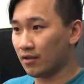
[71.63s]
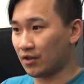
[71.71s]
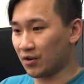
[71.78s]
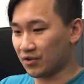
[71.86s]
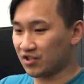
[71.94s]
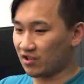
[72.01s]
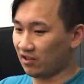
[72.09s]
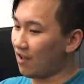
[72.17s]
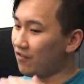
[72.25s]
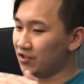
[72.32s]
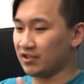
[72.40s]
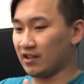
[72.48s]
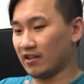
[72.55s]
There's
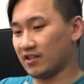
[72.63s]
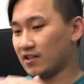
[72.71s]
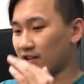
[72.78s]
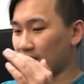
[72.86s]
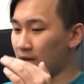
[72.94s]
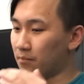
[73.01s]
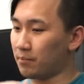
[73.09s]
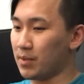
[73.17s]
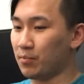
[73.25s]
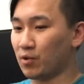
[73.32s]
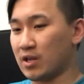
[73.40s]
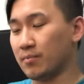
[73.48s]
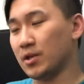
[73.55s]
levels to this thing, and
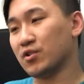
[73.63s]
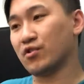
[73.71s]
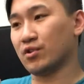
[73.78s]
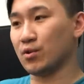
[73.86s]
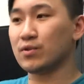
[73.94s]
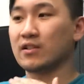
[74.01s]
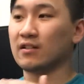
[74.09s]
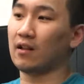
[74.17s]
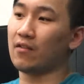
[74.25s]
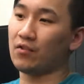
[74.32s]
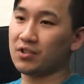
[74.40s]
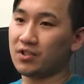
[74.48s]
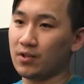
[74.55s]
people keep introducing
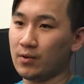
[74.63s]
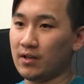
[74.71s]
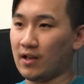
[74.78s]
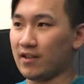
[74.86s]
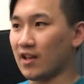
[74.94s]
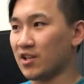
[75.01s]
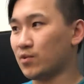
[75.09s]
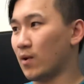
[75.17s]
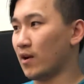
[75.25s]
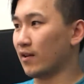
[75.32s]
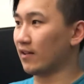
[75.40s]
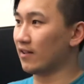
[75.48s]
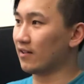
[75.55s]
levels to it, and that's
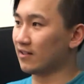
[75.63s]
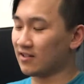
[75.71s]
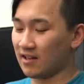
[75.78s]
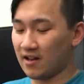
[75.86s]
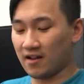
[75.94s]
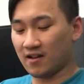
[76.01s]
why it's